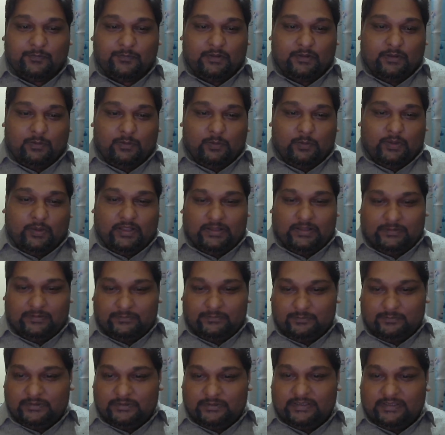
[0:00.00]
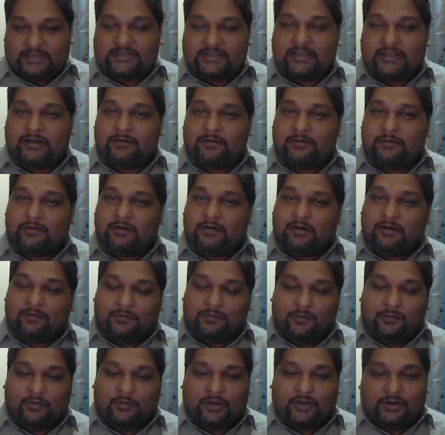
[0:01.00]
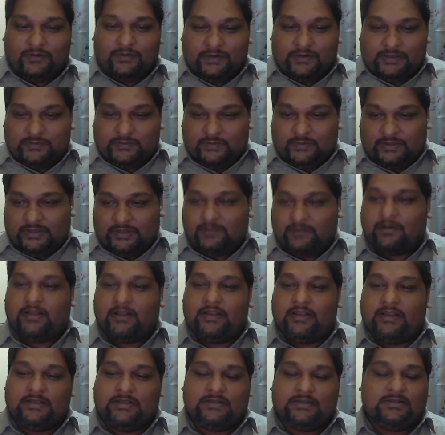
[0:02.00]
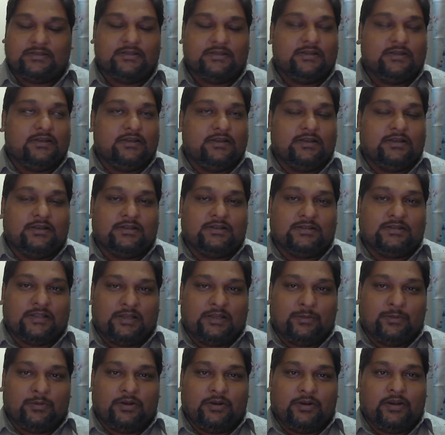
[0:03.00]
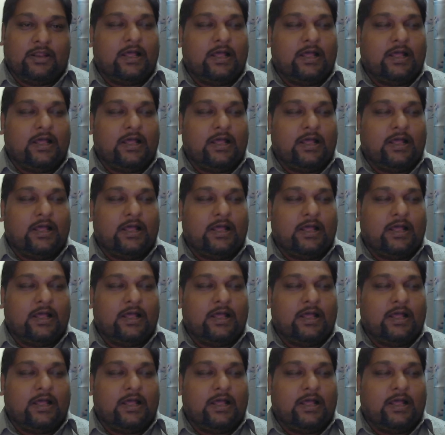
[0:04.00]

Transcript: Well, these are a few countries where Diwali is celebrated.